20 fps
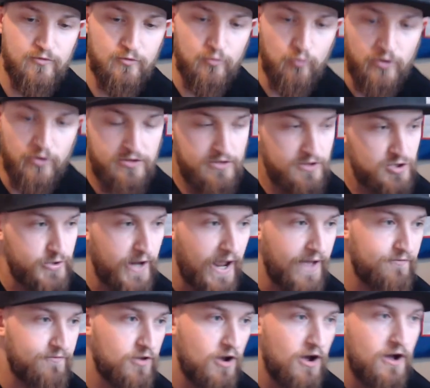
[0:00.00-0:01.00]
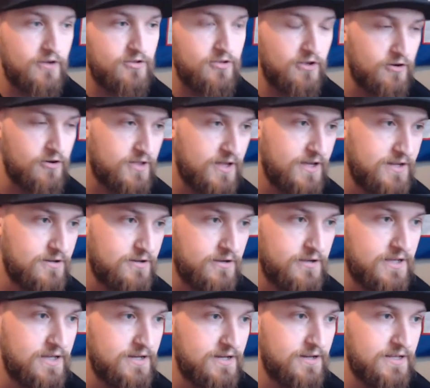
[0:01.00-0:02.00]
once the draft talk starts
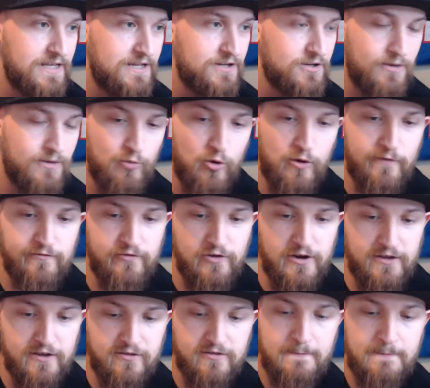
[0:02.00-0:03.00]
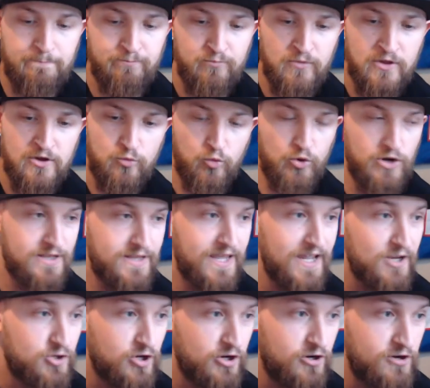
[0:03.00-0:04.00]
heating up more for us, we're going to
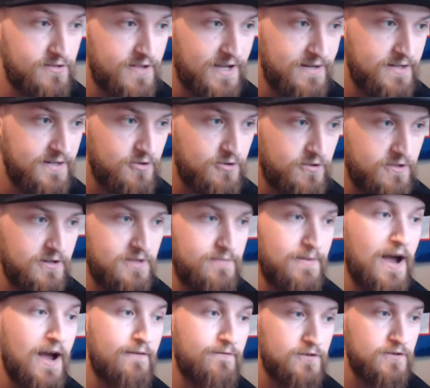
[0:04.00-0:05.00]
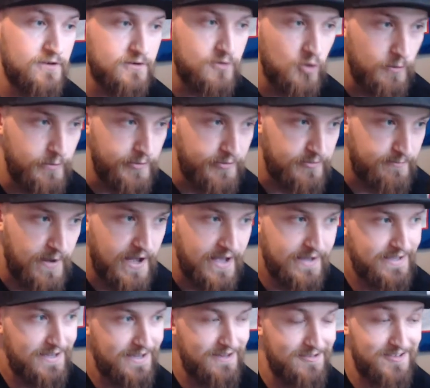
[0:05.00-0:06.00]
take turns on Nickel City Mafia, Go Bills
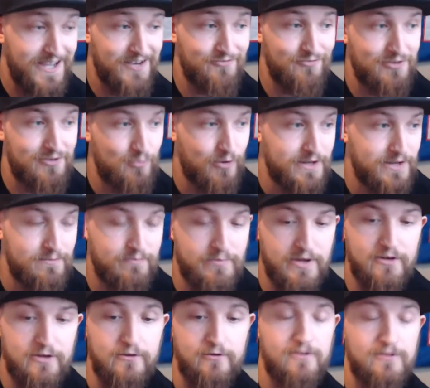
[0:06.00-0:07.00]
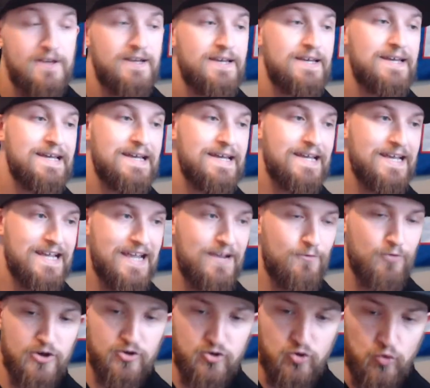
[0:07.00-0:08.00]
Podcast, and Red, White, and Bills. And
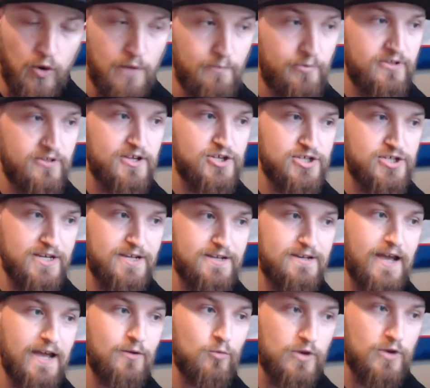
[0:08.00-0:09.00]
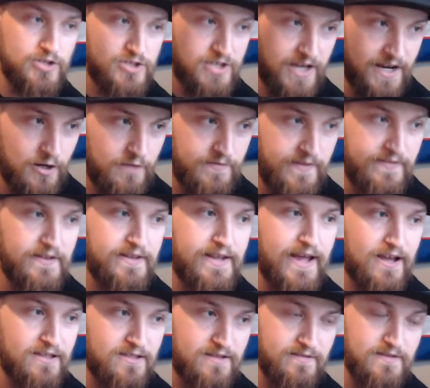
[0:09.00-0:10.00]
we're going to do one position on one channel, then the
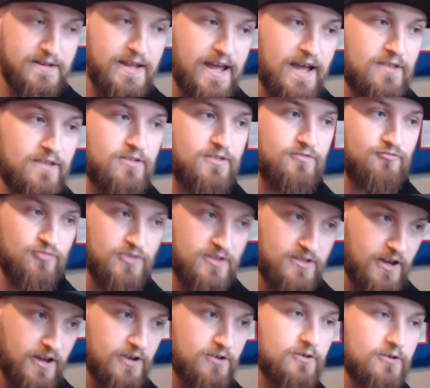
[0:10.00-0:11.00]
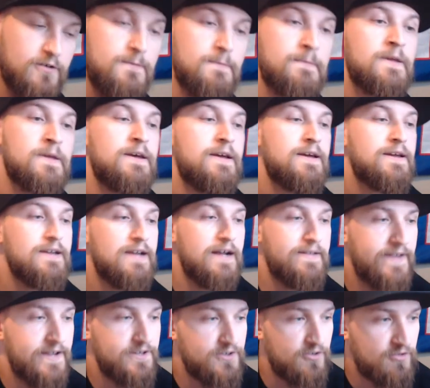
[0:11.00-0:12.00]
next, and recycle. And
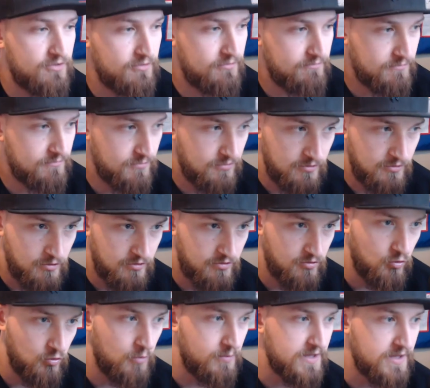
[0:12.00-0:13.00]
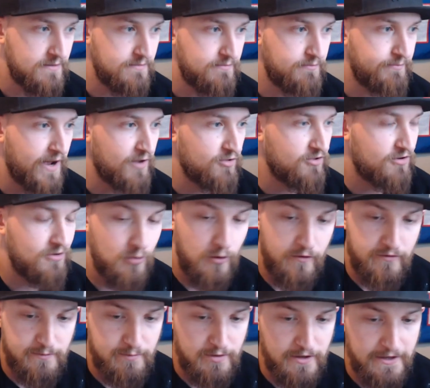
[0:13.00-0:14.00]
then just, so we'll be bouncing all
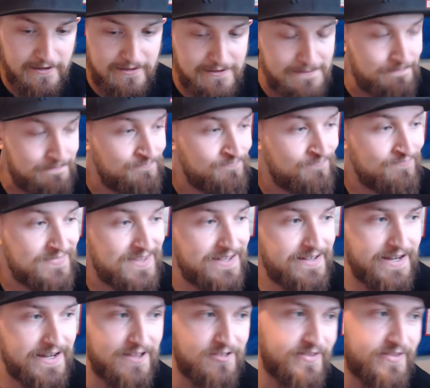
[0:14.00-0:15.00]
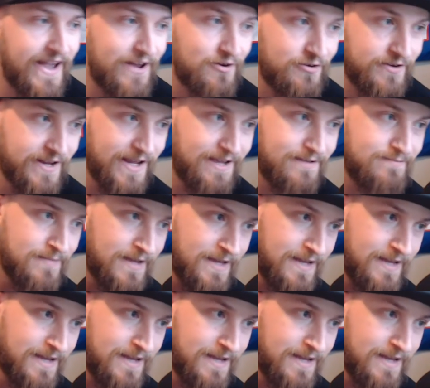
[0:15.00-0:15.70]
over the place. And again, Saturday,